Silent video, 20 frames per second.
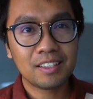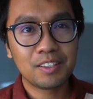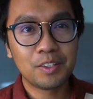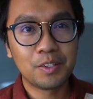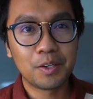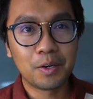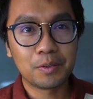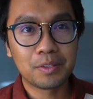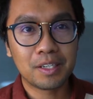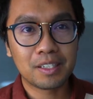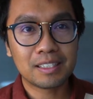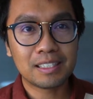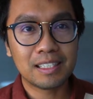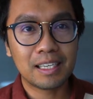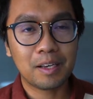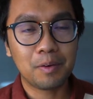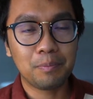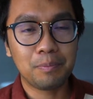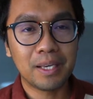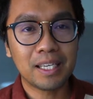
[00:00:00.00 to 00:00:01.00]
you know, there's
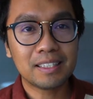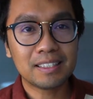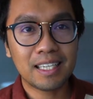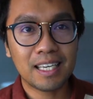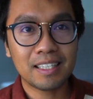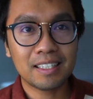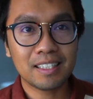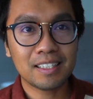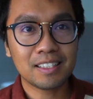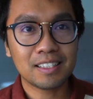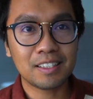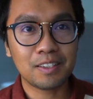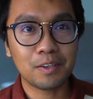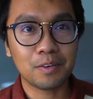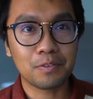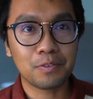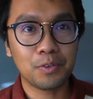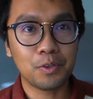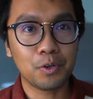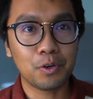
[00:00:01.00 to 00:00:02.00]
like a big tendency
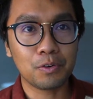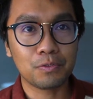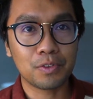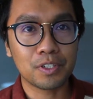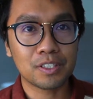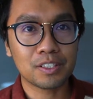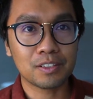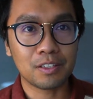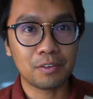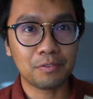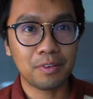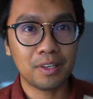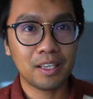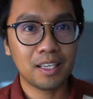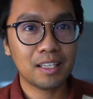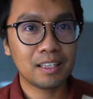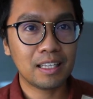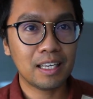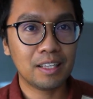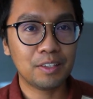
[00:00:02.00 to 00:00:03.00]
of you overstuffing
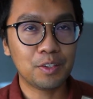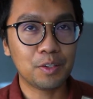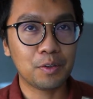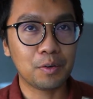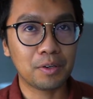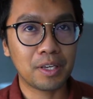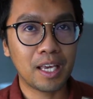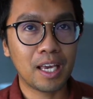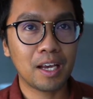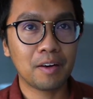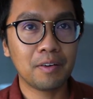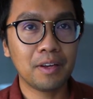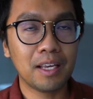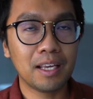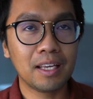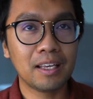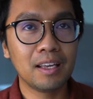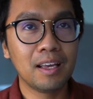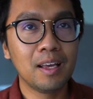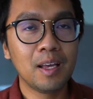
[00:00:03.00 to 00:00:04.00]
it and, you know,
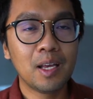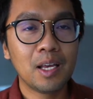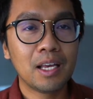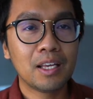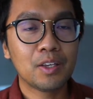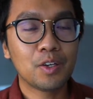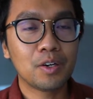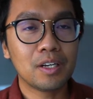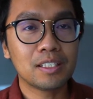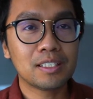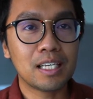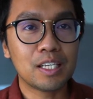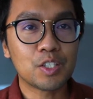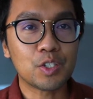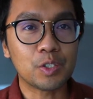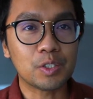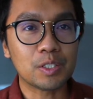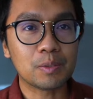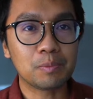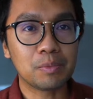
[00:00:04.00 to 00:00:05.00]
carrying your
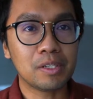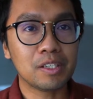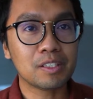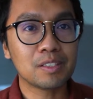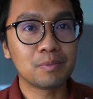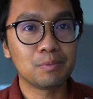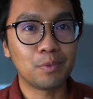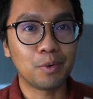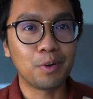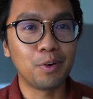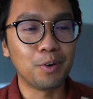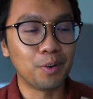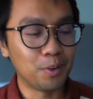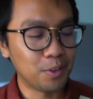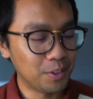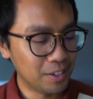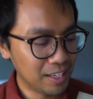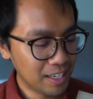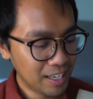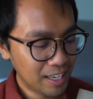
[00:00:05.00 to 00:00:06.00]
essentials plus more,